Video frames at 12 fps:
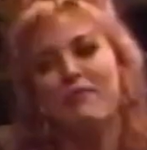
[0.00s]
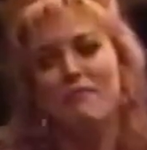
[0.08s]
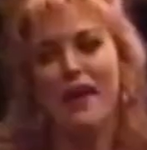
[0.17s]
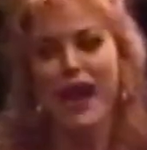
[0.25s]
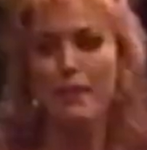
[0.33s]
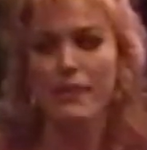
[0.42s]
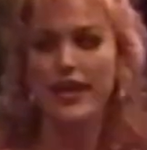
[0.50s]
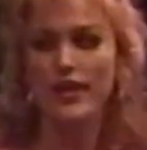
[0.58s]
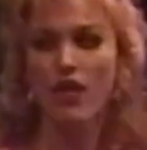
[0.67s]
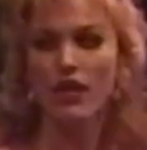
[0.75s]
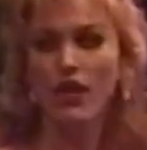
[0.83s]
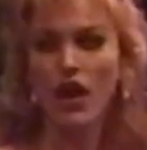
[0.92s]
Baby,
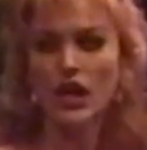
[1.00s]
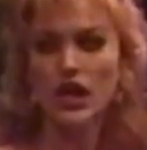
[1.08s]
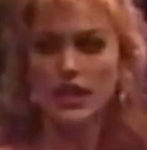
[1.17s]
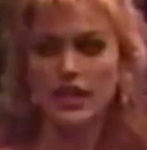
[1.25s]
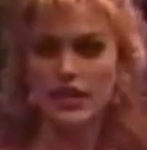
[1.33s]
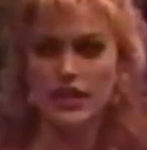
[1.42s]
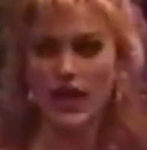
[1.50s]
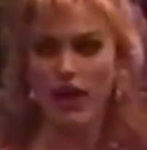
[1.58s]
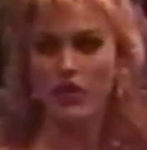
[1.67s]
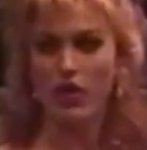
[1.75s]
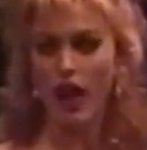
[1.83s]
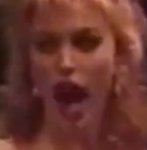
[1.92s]
you're gonna
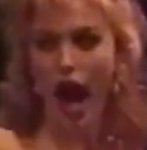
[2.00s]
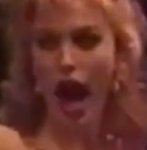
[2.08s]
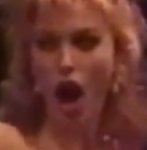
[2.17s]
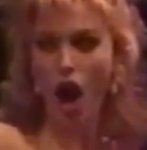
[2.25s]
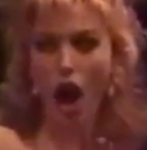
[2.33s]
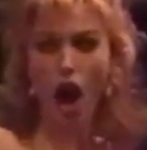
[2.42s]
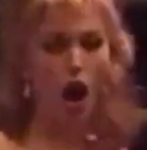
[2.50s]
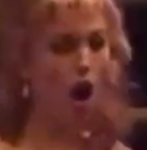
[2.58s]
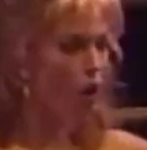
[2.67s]
discover I